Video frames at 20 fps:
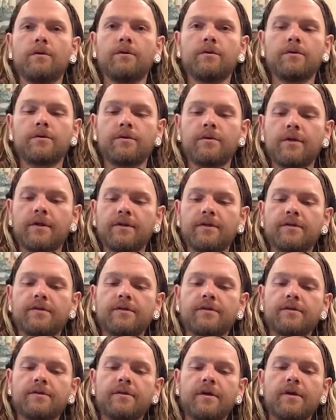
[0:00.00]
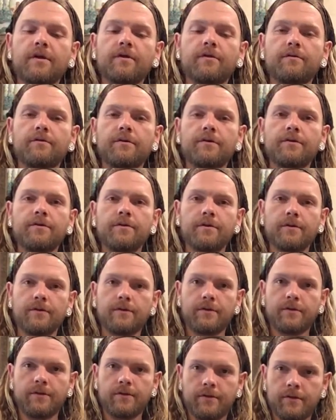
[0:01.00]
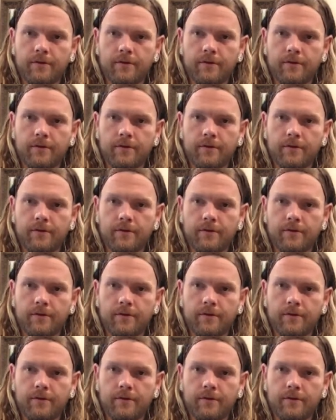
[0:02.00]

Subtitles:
So that's the second rinse.